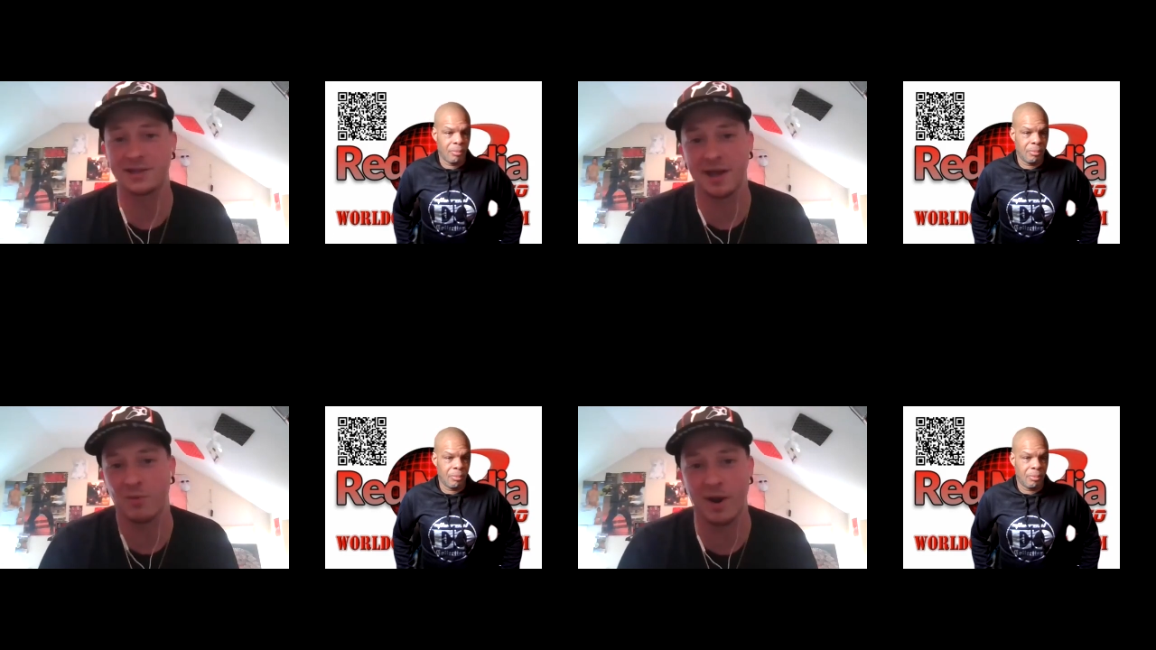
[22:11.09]

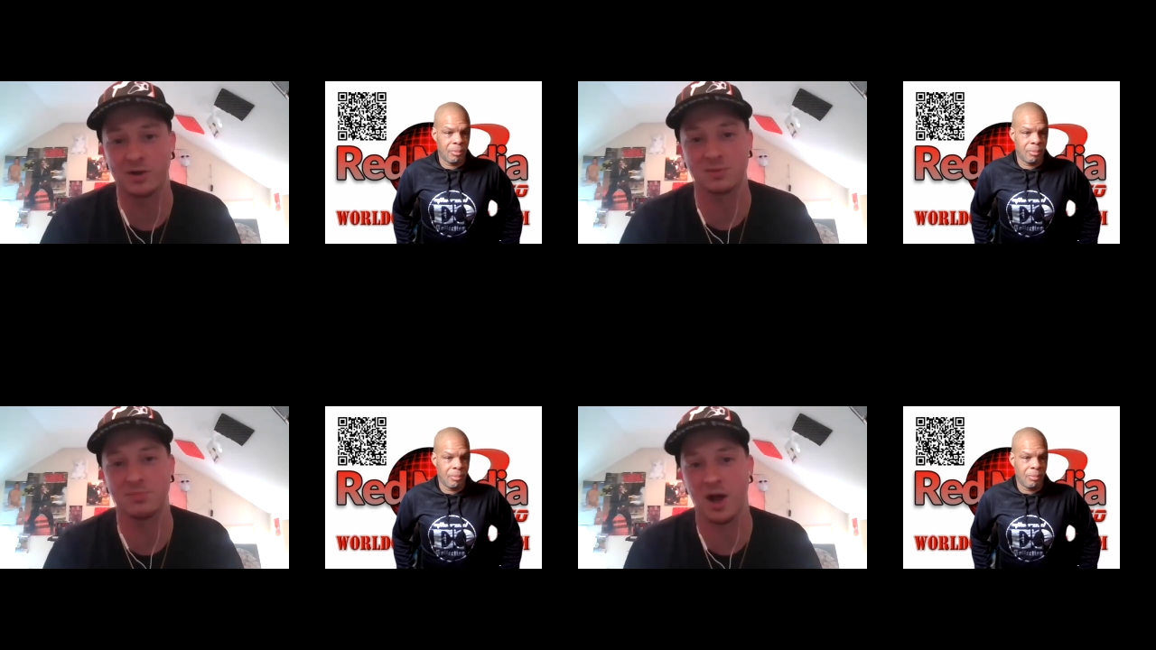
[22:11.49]
Speaker 1: They get
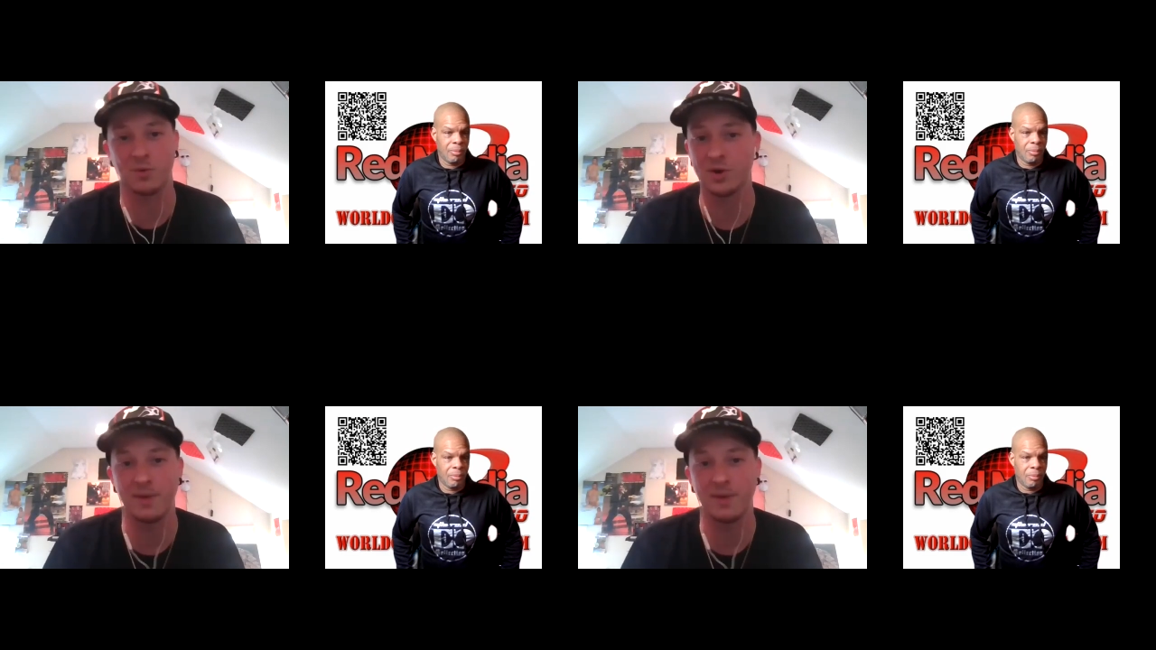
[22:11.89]
writer's block
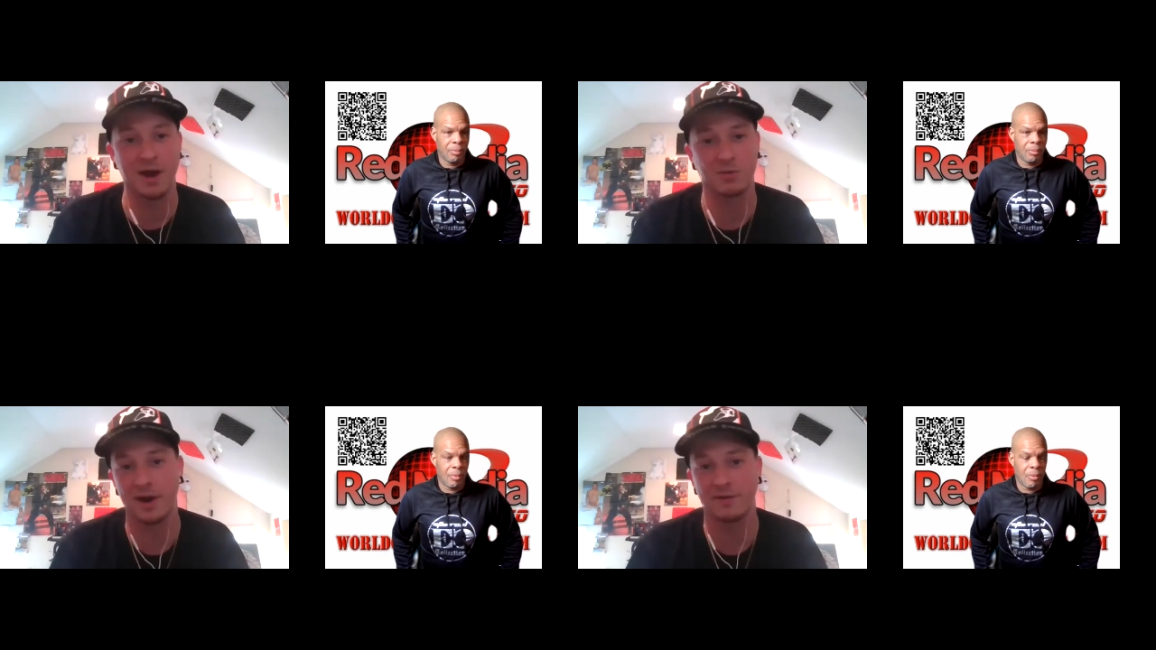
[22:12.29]
where you might
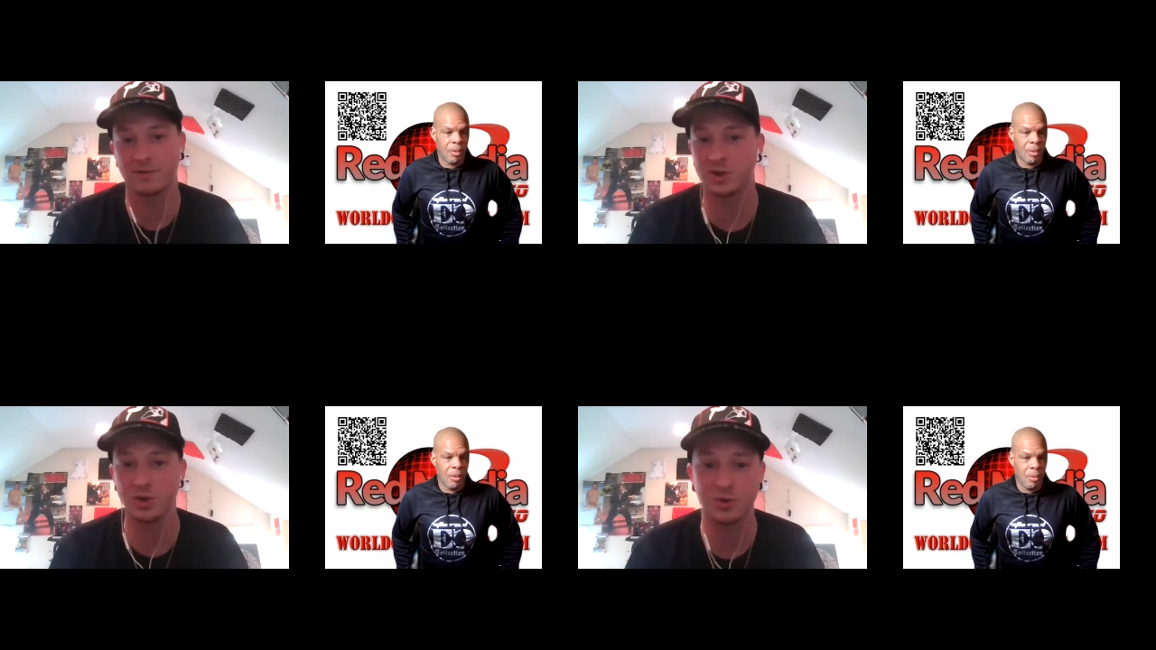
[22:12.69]
not write
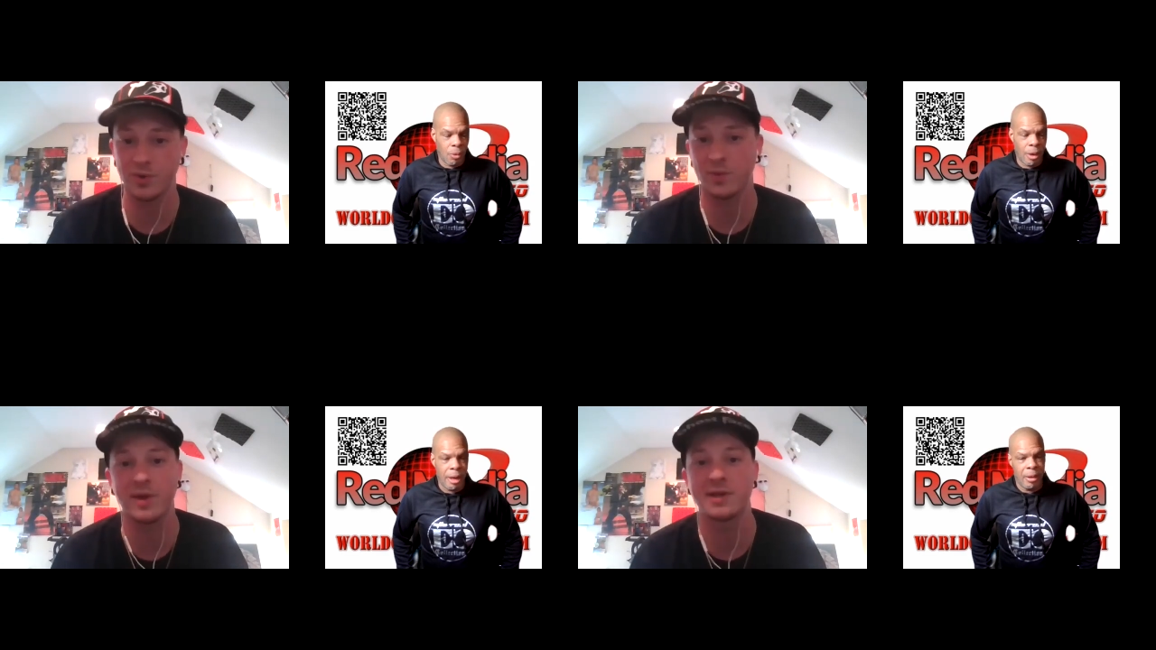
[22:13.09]
for two,
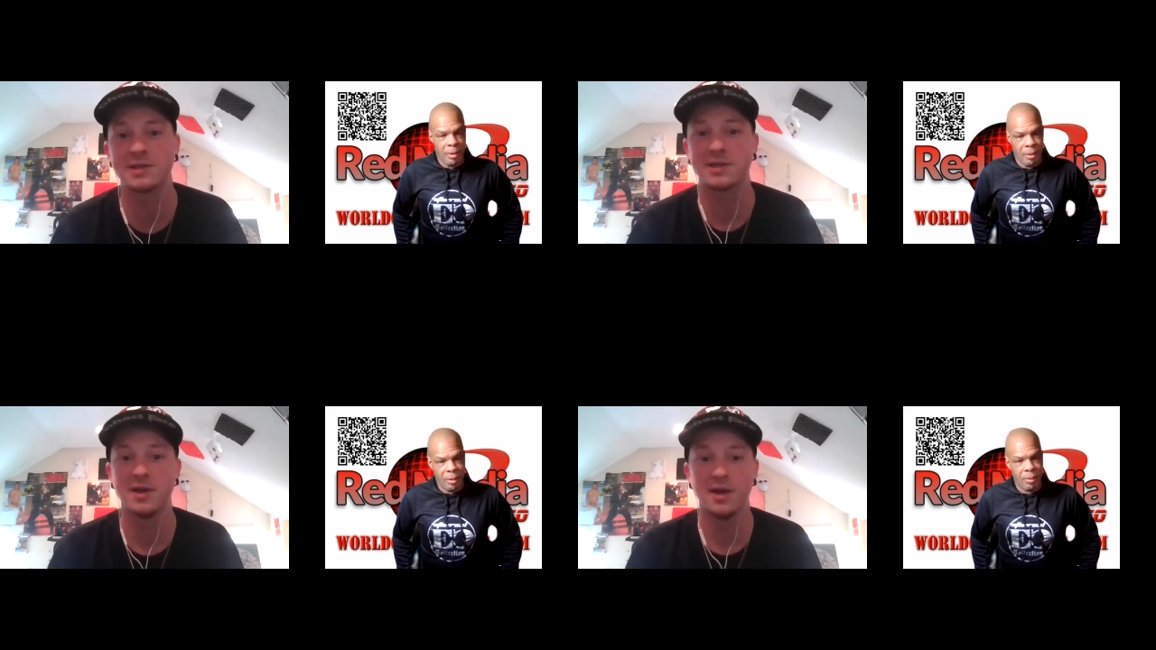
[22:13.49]
three right. weeks.